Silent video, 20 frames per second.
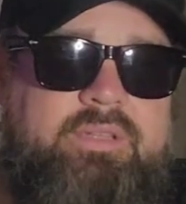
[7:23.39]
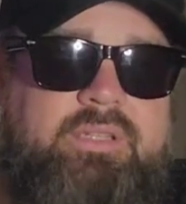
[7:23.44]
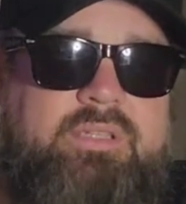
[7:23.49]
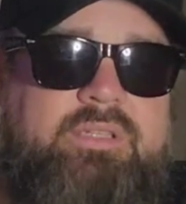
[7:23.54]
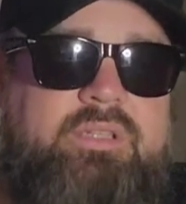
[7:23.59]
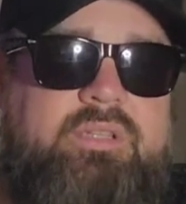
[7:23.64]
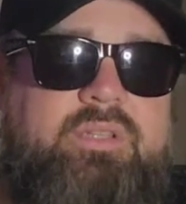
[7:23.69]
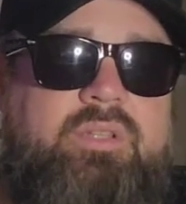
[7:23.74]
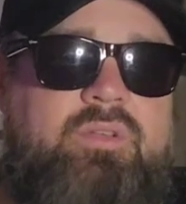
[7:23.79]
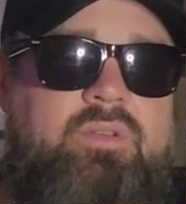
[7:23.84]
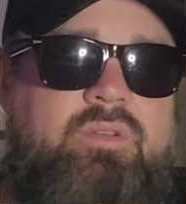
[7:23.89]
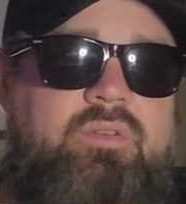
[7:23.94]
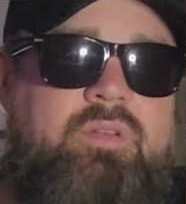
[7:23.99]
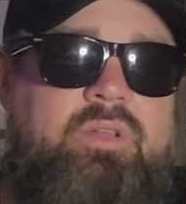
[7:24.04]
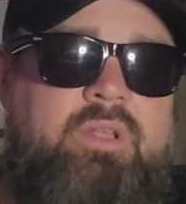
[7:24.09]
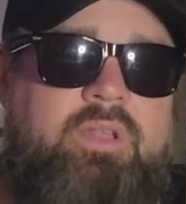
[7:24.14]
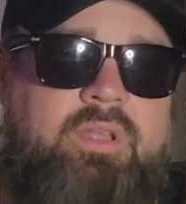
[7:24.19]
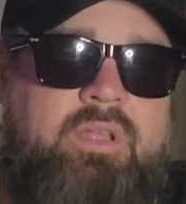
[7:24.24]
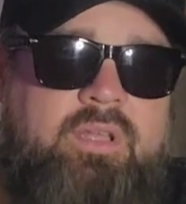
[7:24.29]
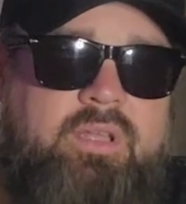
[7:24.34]
click it back
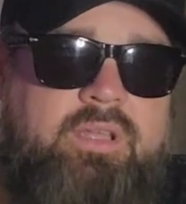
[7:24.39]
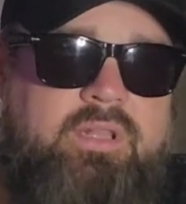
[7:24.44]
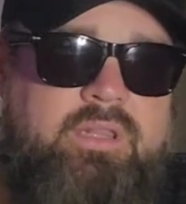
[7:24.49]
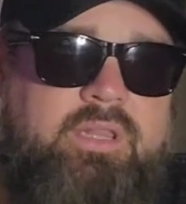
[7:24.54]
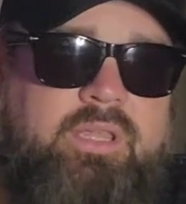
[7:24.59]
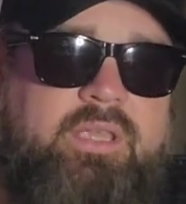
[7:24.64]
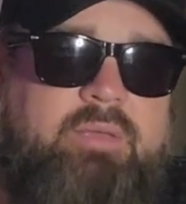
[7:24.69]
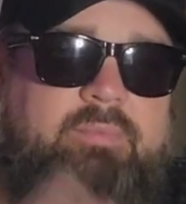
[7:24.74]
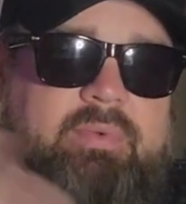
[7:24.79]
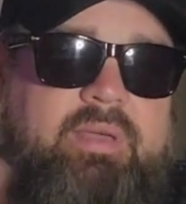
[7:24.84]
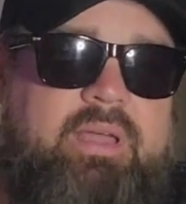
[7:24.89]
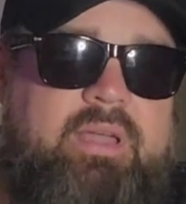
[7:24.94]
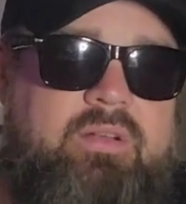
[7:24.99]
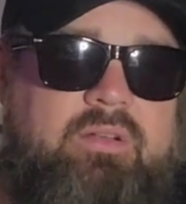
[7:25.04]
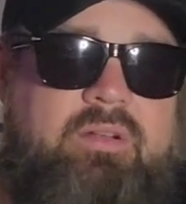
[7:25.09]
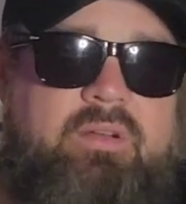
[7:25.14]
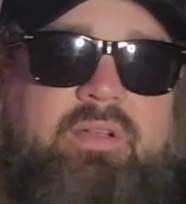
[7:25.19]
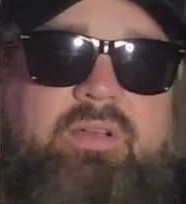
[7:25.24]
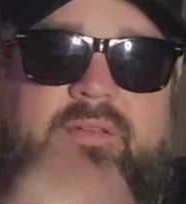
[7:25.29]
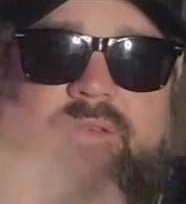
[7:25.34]
on, and my
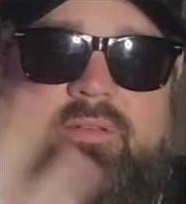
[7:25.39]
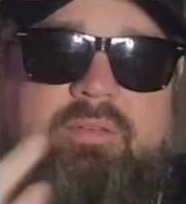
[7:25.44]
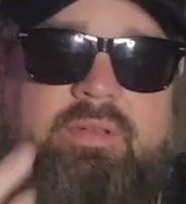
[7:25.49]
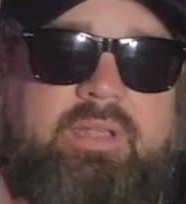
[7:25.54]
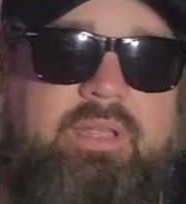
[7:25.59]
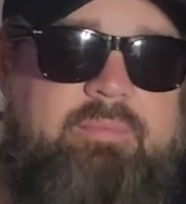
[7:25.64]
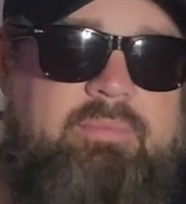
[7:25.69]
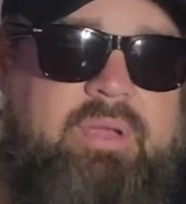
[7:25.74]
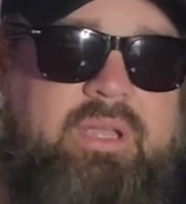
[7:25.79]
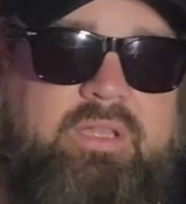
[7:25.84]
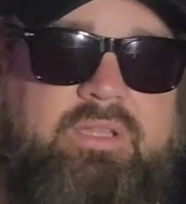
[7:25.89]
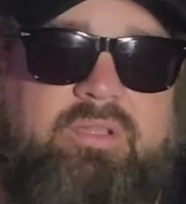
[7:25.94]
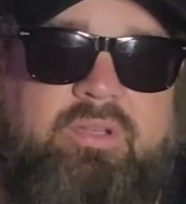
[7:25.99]
guitar rock and rolls.